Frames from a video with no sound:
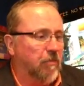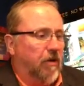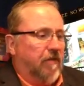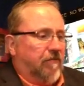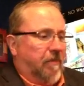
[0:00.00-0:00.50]

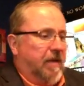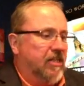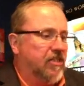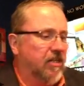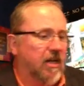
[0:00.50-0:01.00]
More
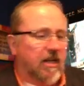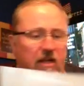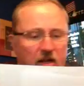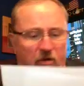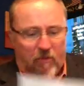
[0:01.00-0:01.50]
information on it,
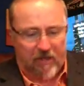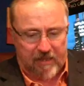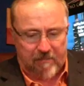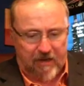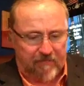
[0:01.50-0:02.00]
what
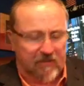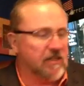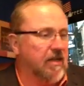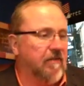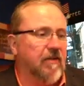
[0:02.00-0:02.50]
they may have
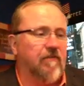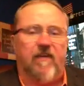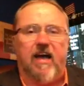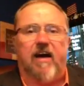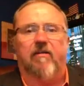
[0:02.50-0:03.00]
discovered and
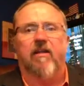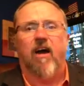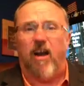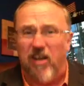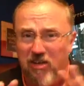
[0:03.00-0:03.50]
found.
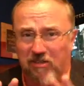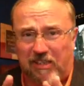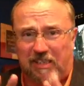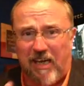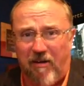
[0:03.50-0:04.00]
Are you
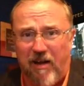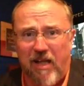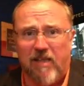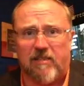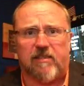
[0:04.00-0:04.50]

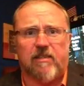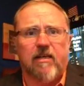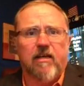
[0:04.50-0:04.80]
serious?